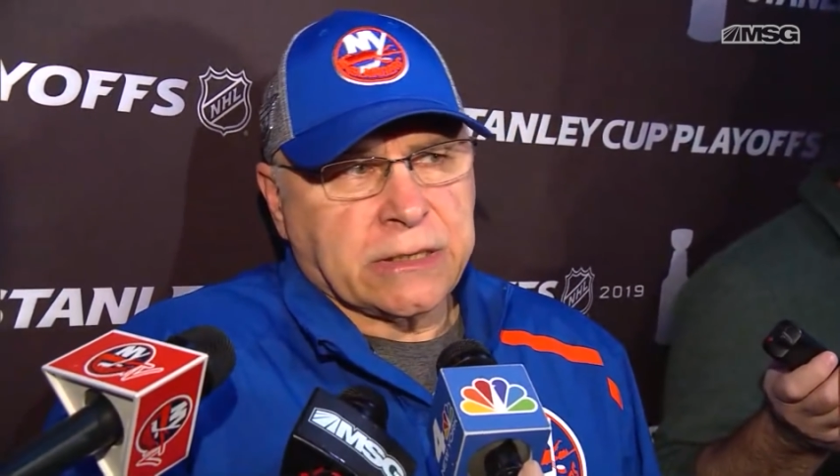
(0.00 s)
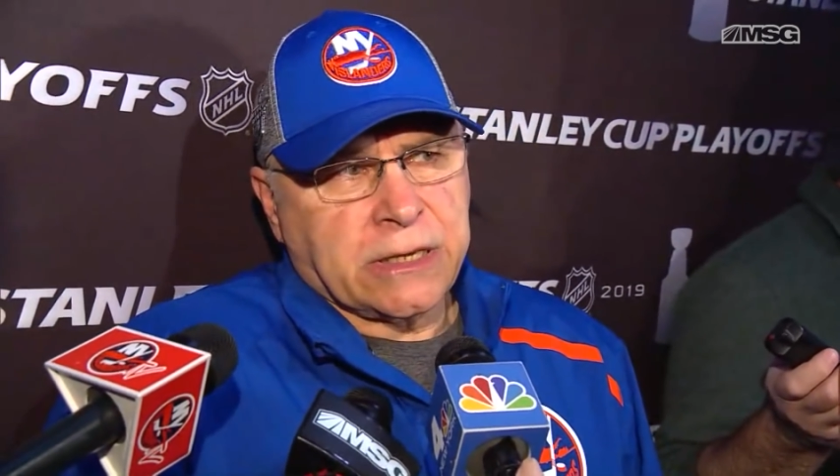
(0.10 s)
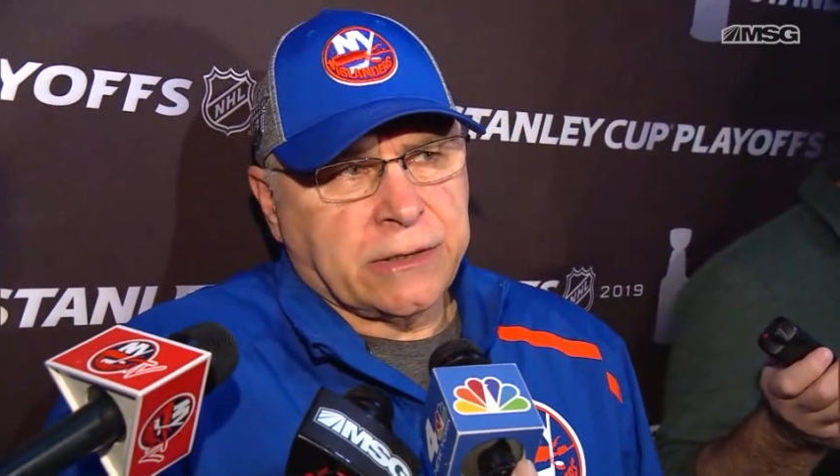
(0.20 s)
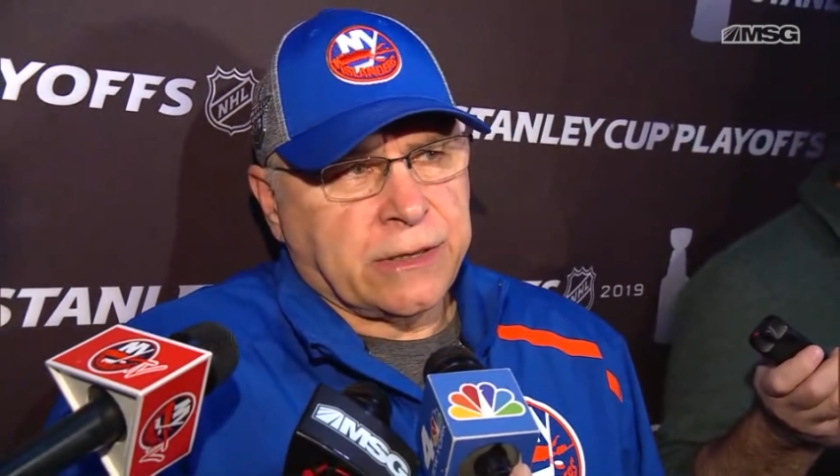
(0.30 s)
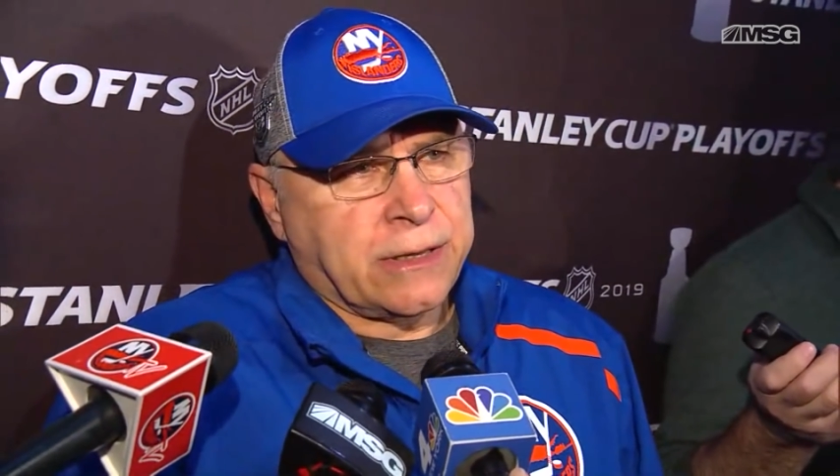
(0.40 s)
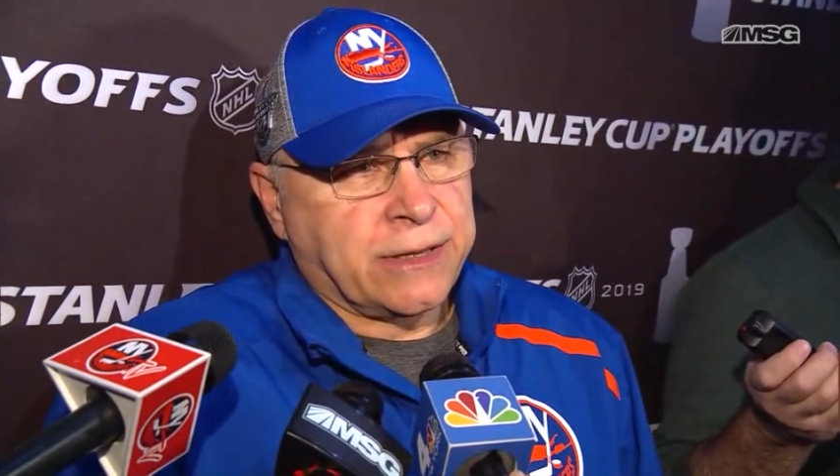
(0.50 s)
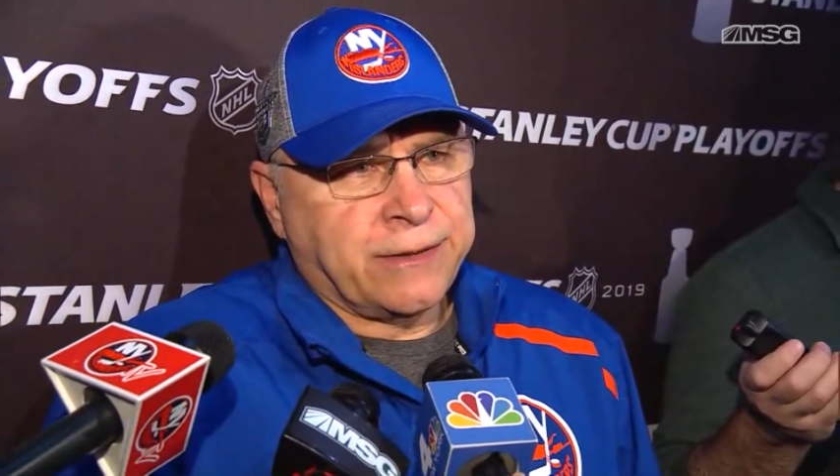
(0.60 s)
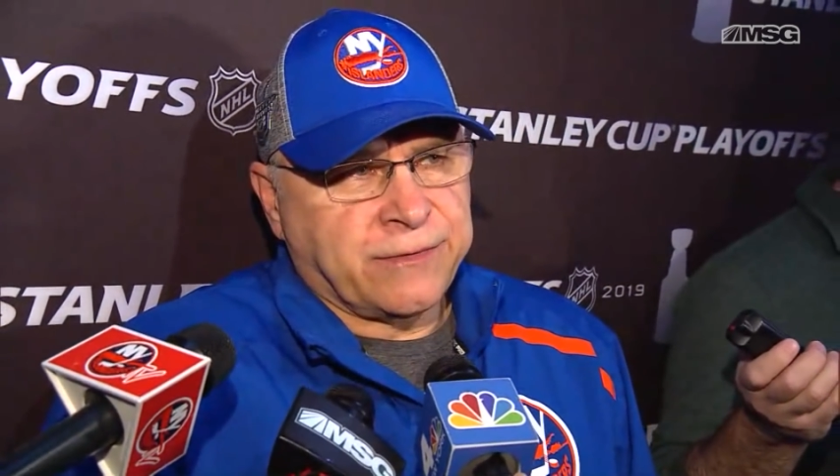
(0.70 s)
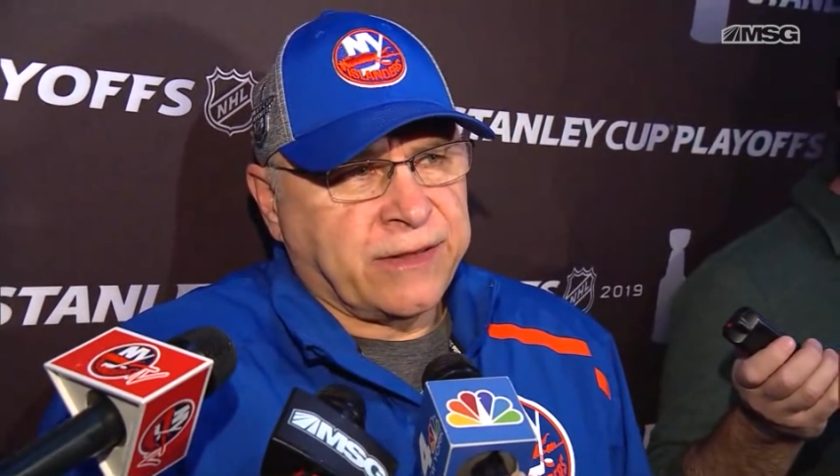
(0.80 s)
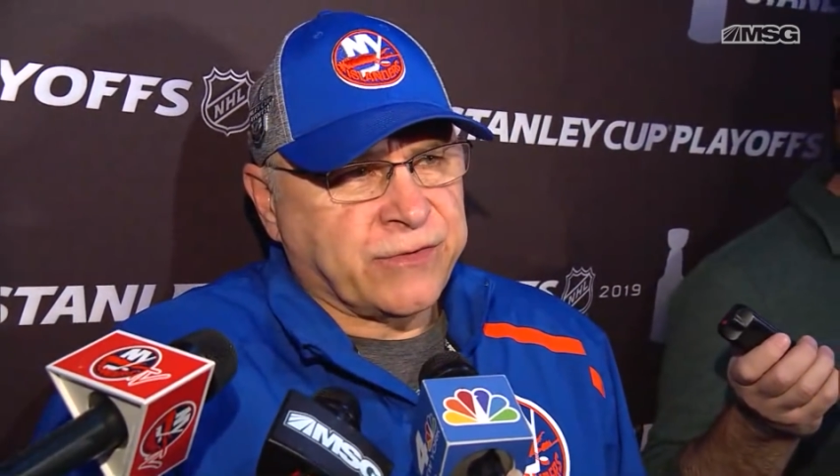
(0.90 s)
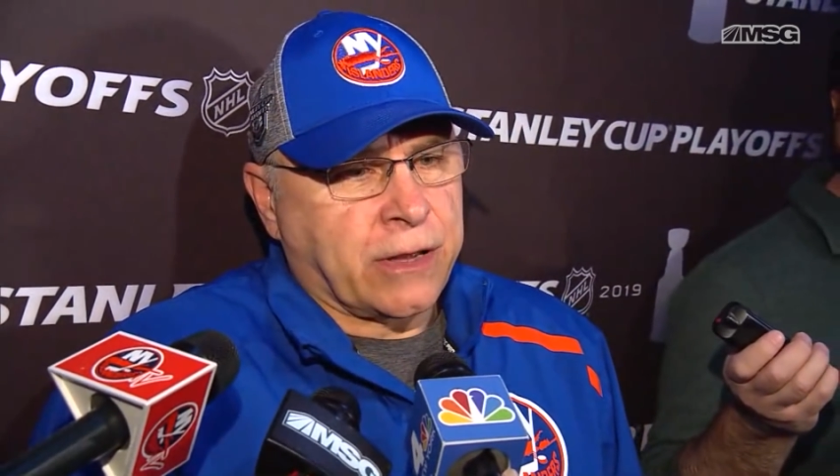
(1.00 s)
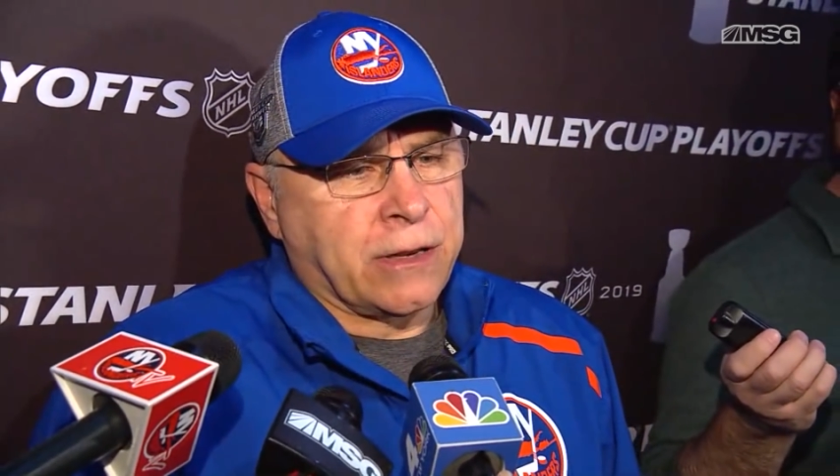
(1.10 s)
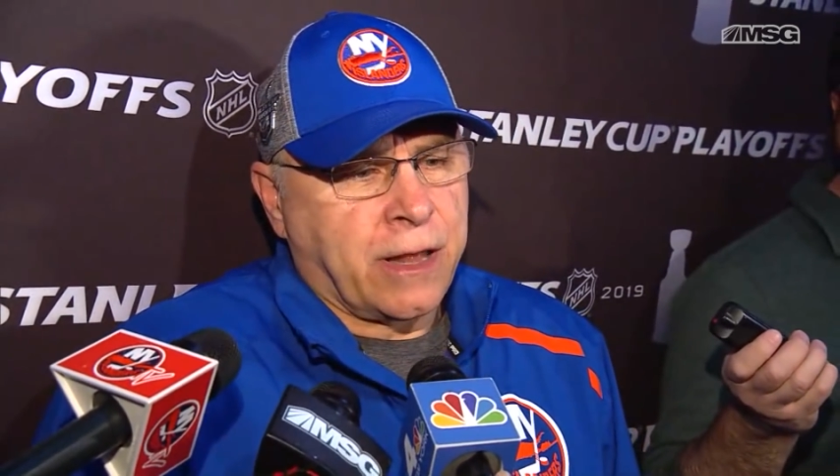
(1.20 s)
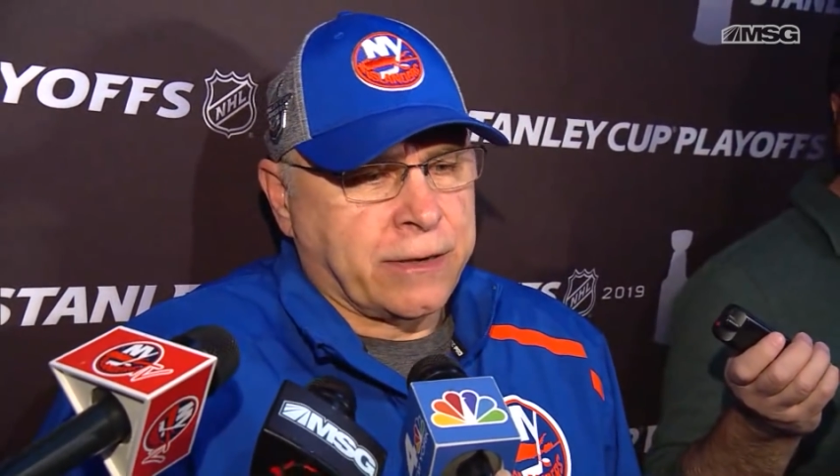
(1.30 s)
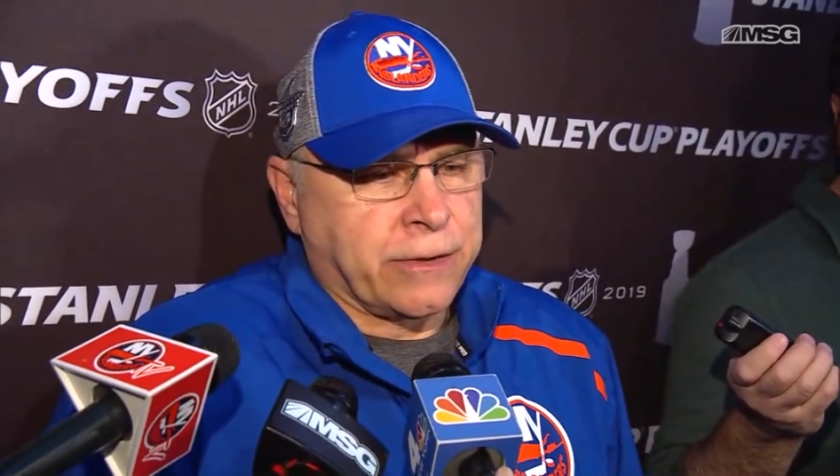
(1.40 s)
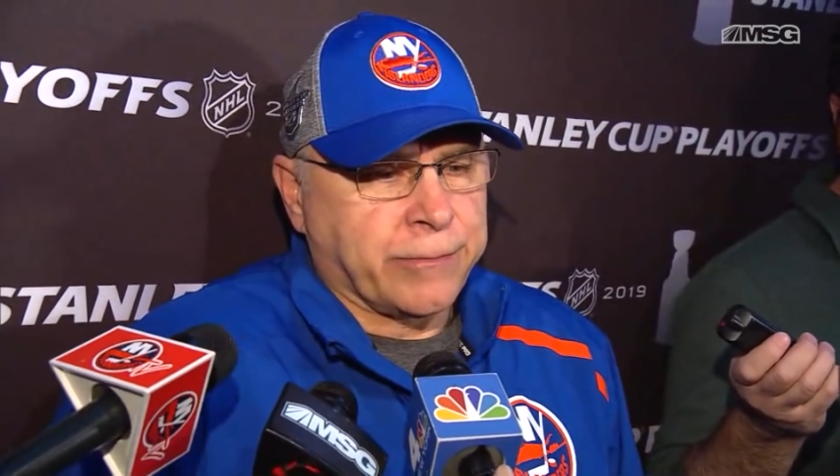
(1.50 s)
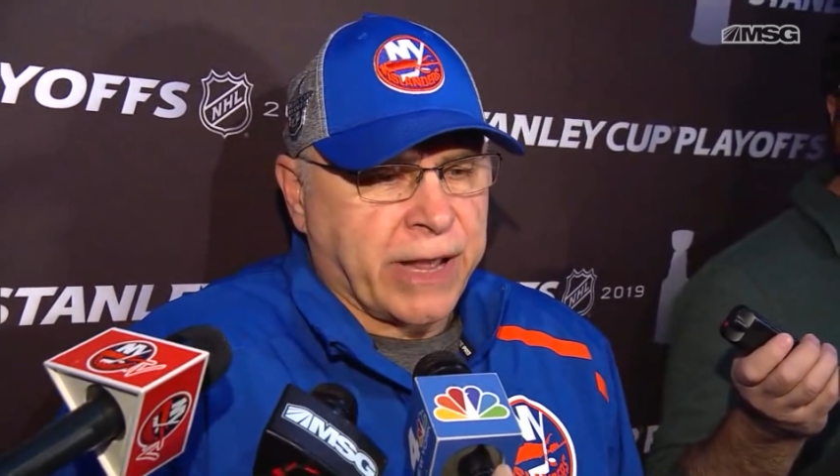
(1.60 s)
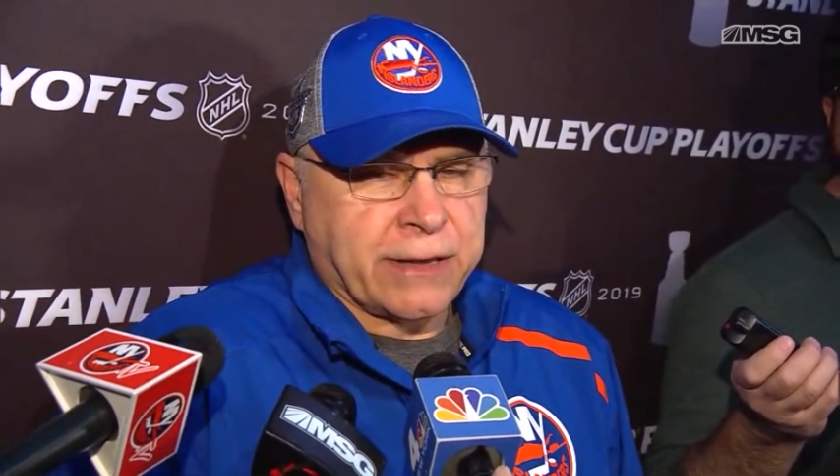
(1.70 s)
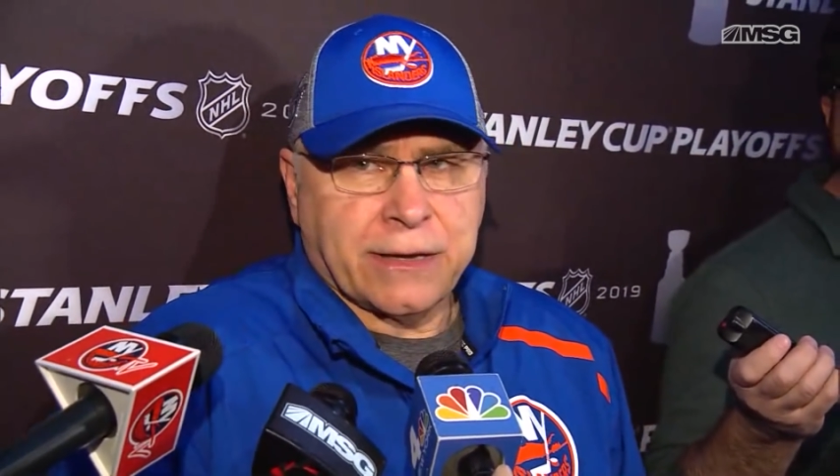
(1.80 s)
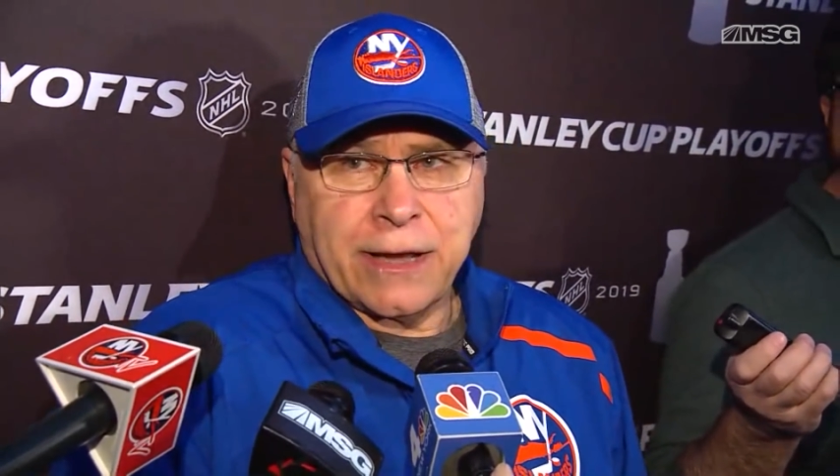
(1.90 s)
Uh, they they've got a lot in their
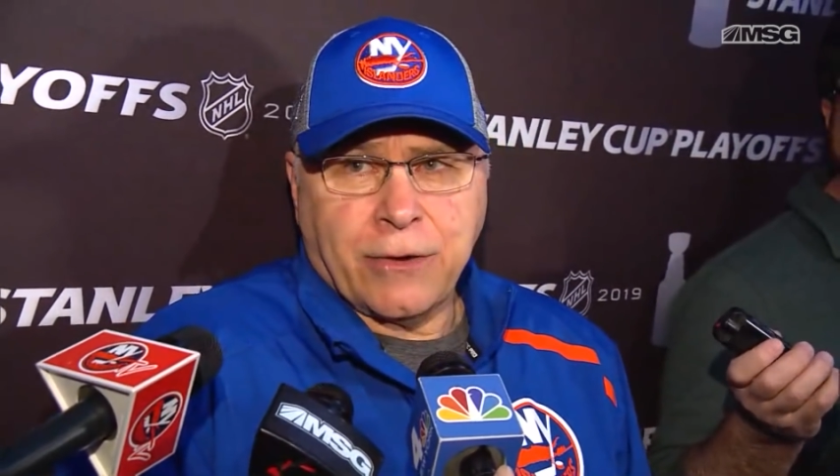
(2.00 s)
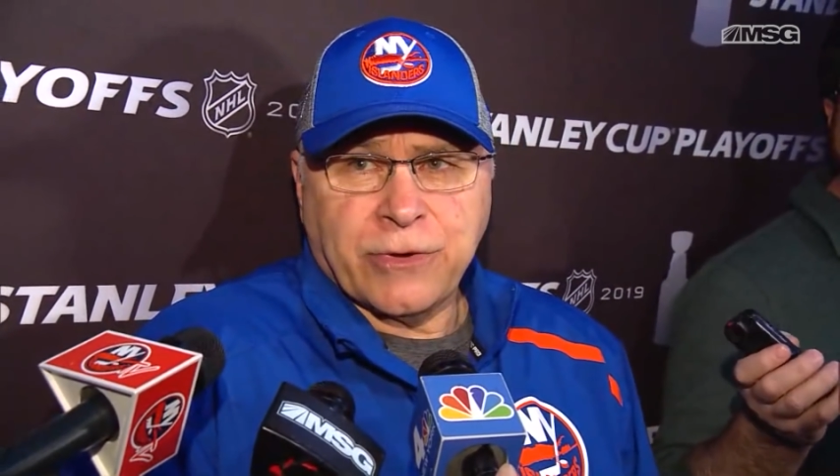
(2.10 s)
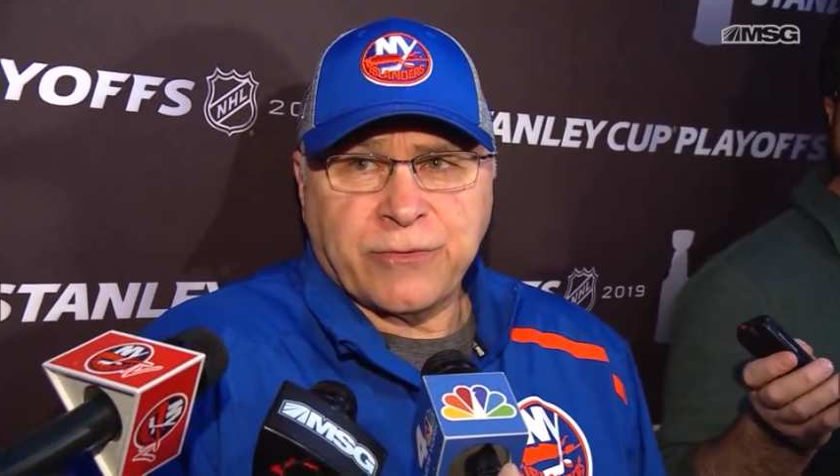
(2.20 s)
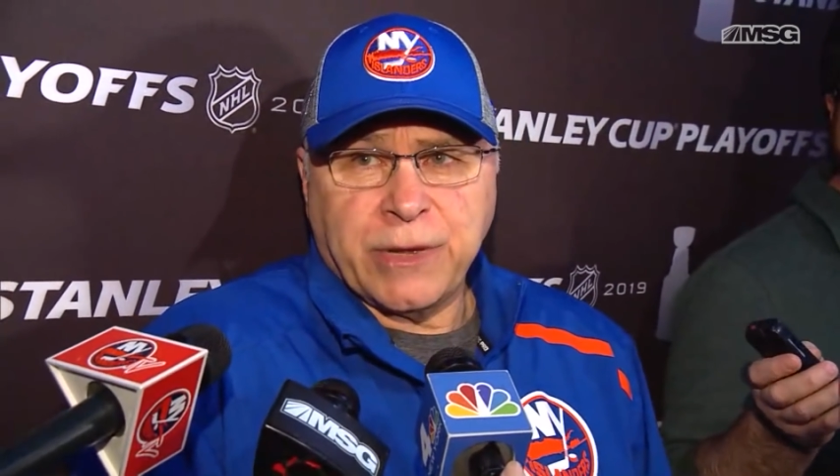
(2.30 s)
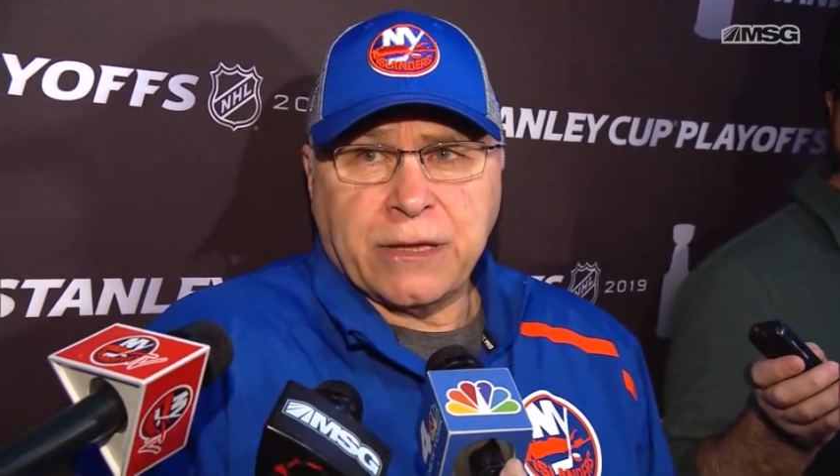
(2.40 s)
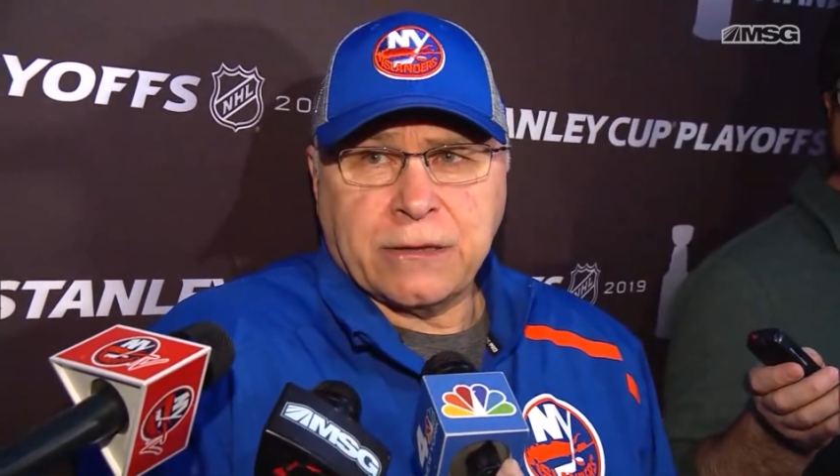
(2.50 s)
bank account with me.